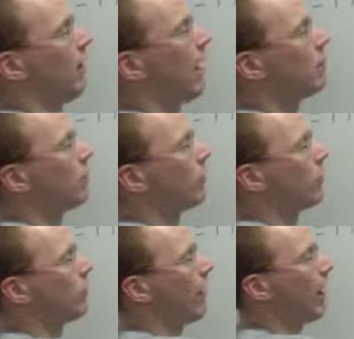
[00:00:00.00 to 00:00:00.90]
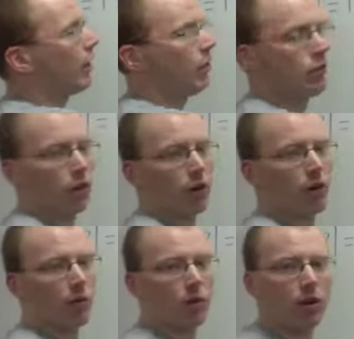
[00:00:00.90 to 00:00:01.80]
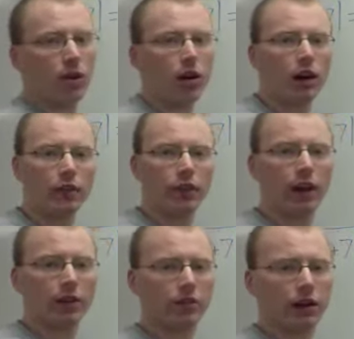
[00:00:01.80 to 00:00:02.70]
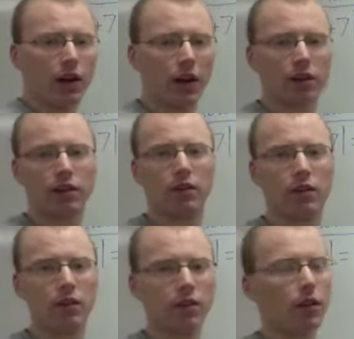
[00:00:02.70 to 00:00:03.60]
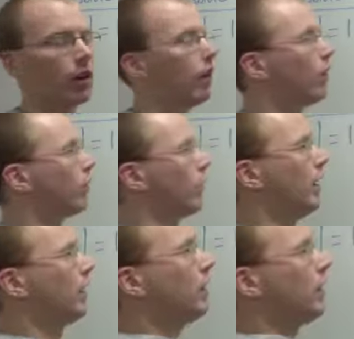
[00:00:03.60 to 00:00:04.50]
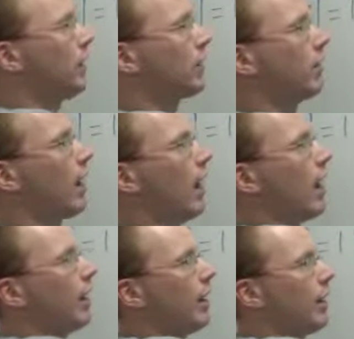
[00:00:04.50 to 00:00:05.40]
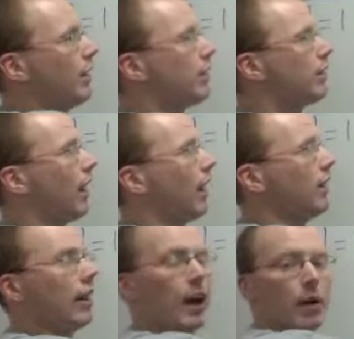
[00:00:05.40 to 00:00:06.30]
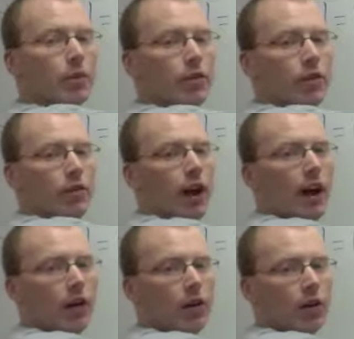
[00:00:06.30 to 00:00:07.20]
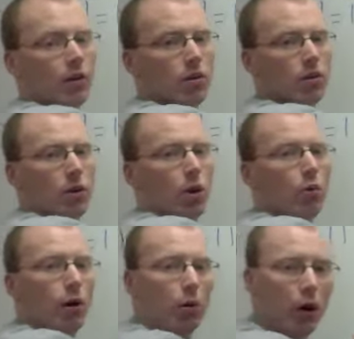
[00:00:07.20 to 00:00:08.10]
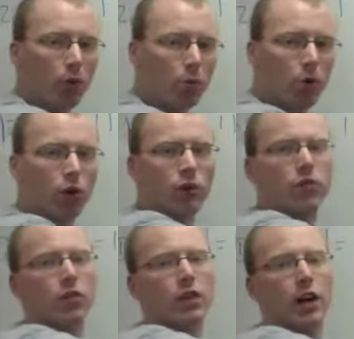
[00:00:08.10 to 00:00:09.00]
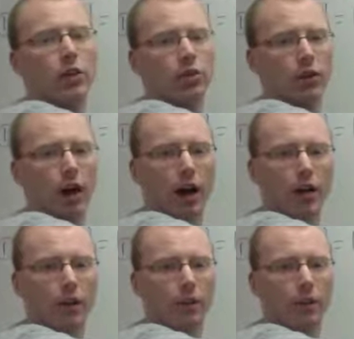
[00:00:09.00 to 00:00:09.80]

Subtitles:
absolute value term on the left side. So anything that's not inside the absolute value, we want to move to the other side.